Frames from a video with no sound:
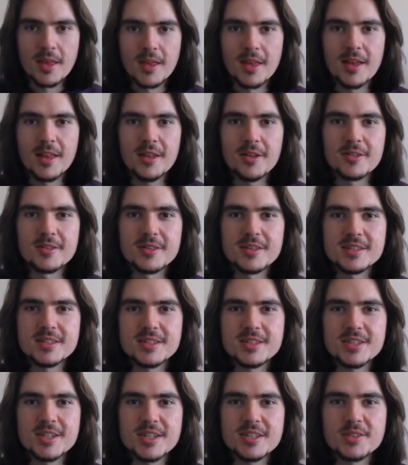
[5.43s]
Hello, this is
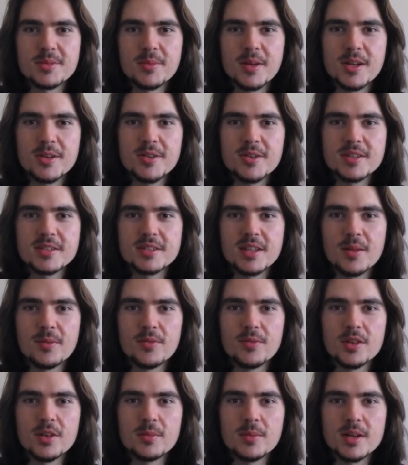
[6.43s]
Chessometrics. I'm
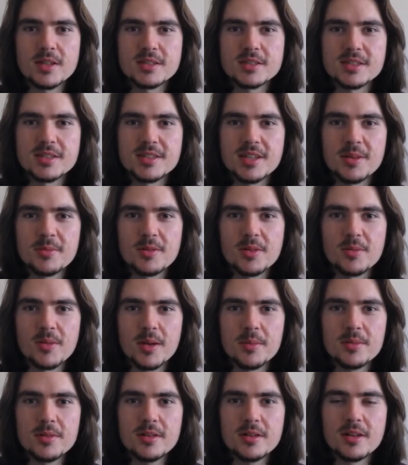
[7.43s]
FIDE Master Samuel
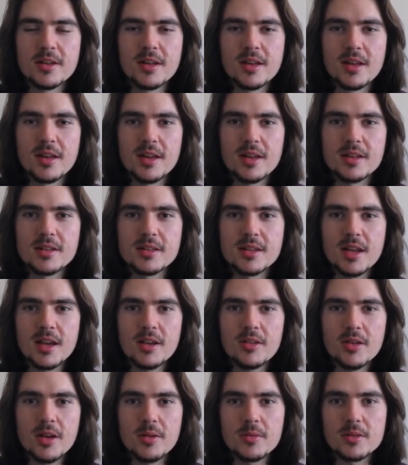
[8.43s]
Weber, and now
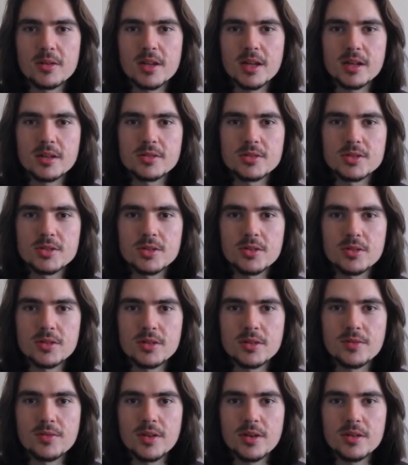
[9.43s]
I would like to show you a
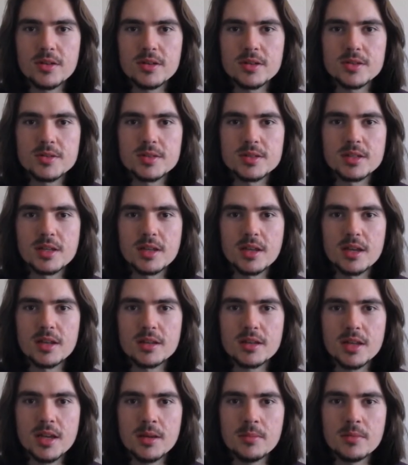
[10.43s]
very interesting
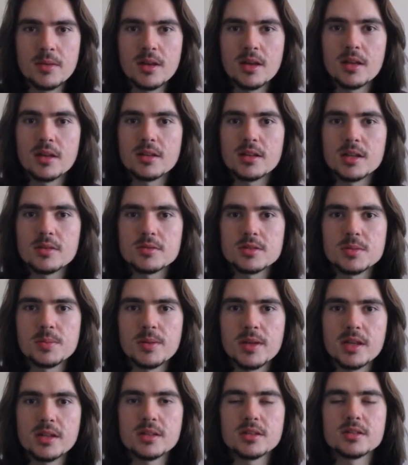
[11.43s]
endgame that was
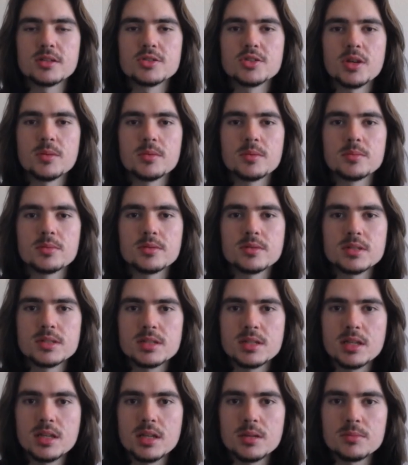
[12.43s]
played in the German
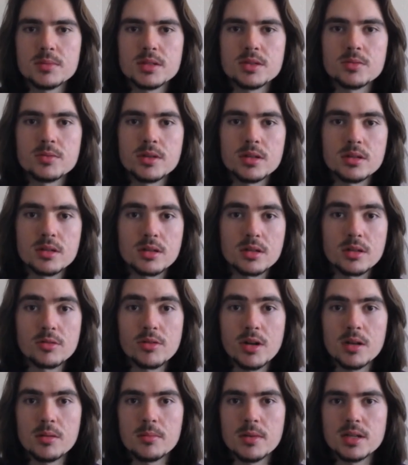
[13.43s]
Bundesliga between
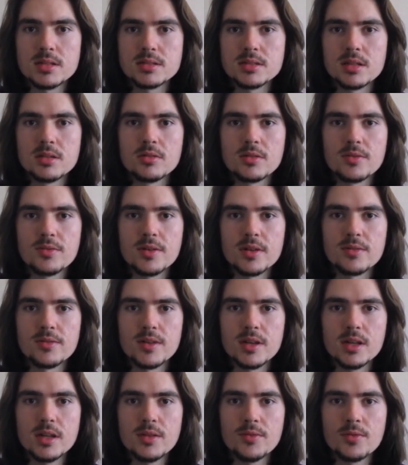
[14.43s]
Grandmaster Luc van
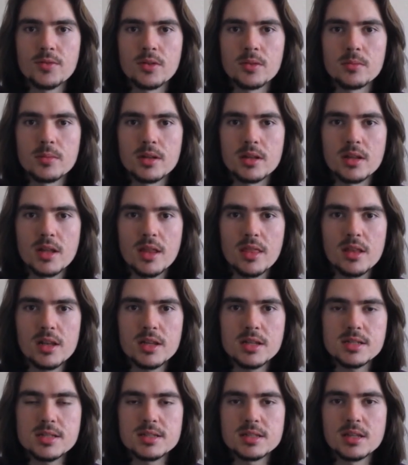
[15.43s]
Wely from the
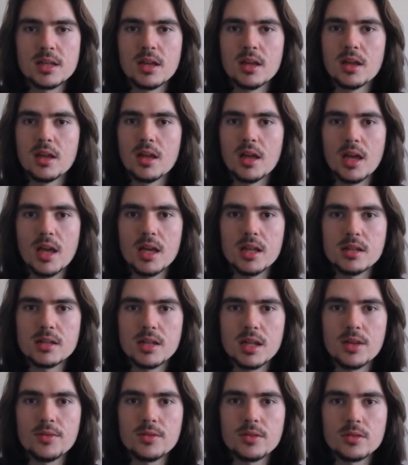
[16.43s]
Netherlands and
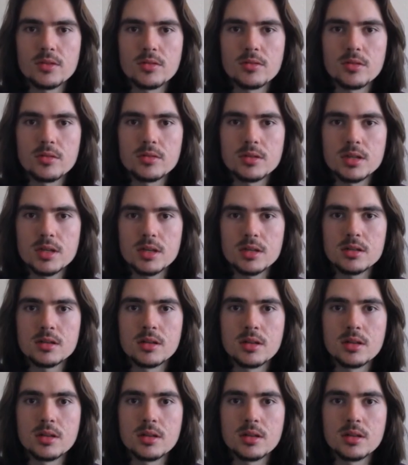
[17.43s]
Levon Aronian,